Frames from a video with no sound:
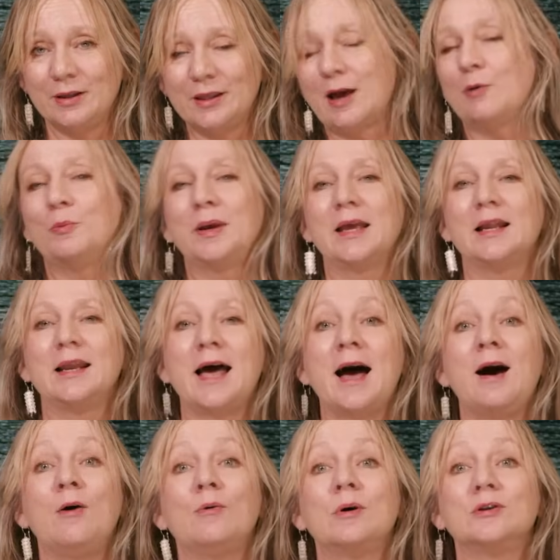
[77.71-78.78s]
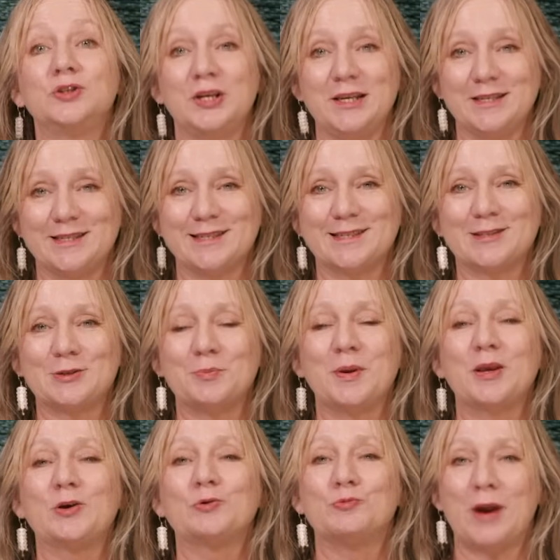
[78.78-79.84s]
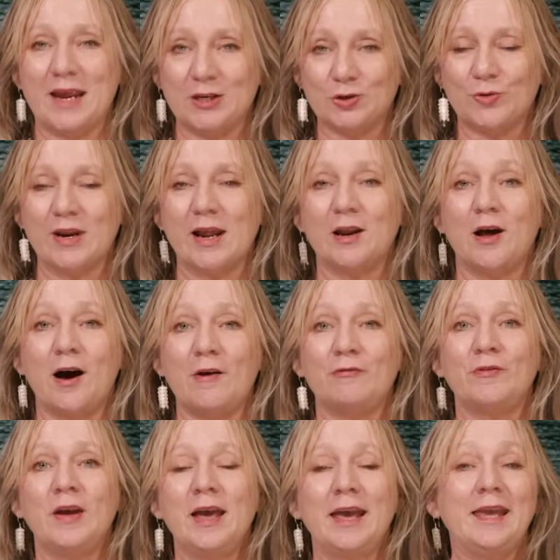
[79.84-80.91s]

that we allow Jesus to be greater in our life.